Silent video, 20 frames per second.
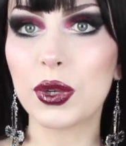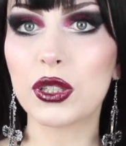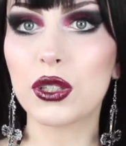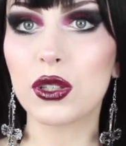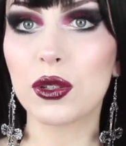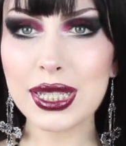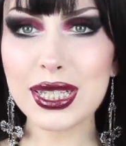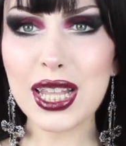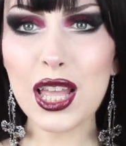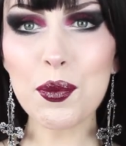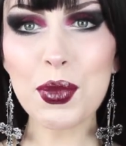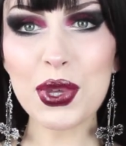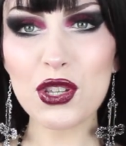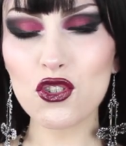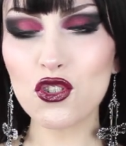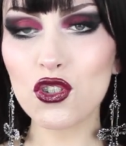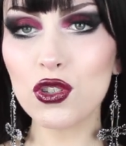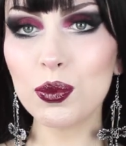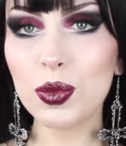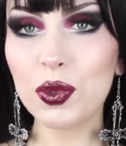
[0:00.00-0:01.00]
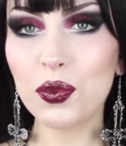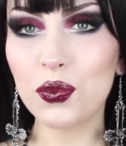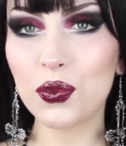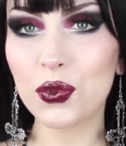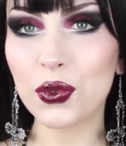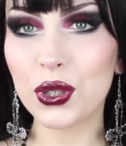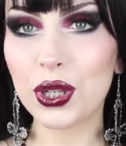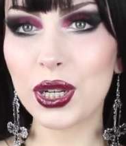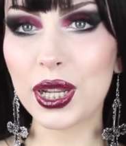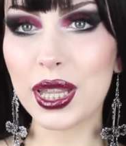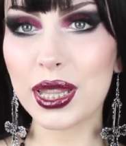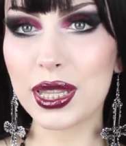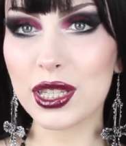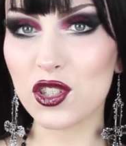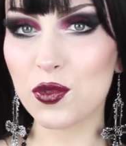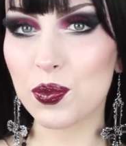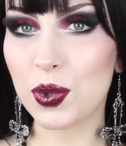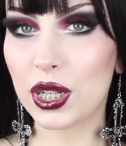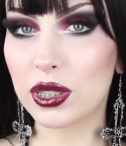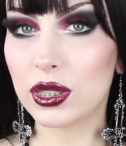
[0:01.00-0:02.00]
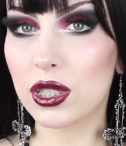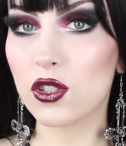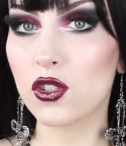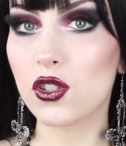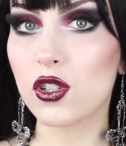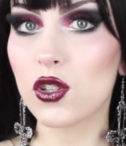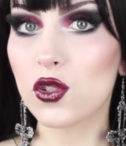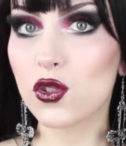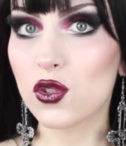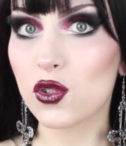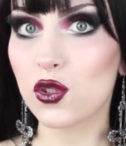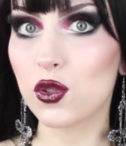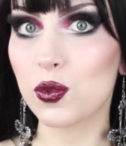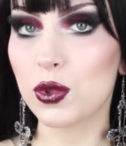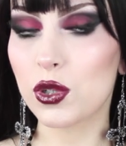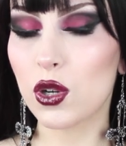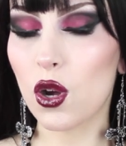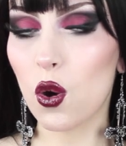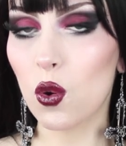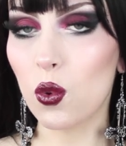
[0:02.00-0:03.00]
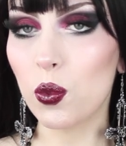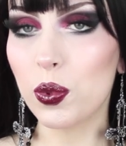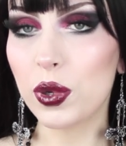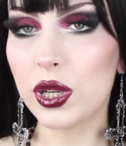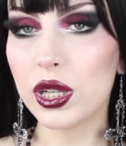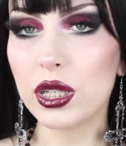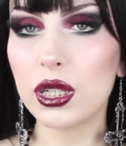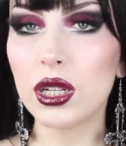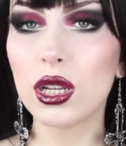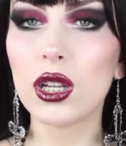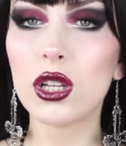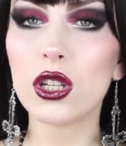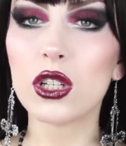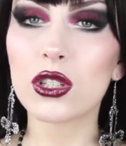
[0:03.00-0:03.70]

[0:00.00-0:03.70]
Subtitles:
but as I mentioned before, this part is super open,